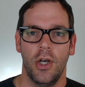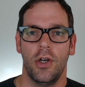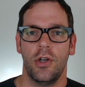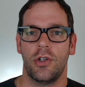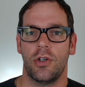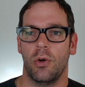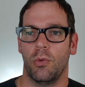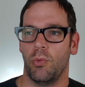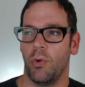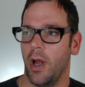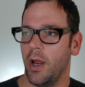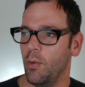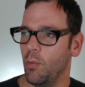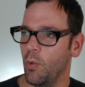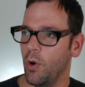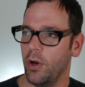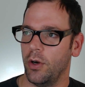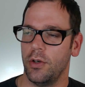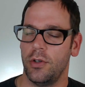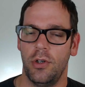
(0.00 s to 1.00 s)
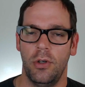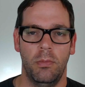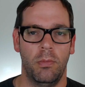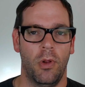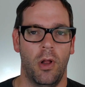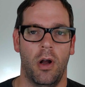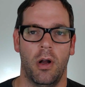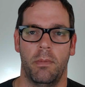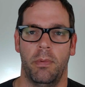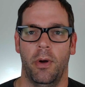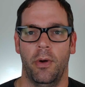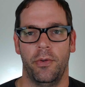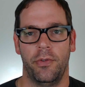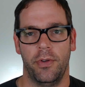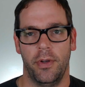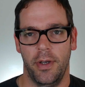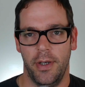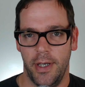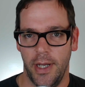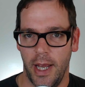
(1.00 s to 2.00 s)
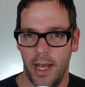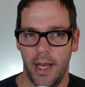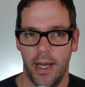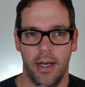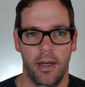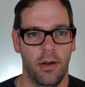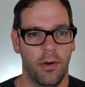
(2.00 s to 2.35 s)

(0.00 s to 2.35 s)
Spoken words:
So write 1 or 2 blog posts a day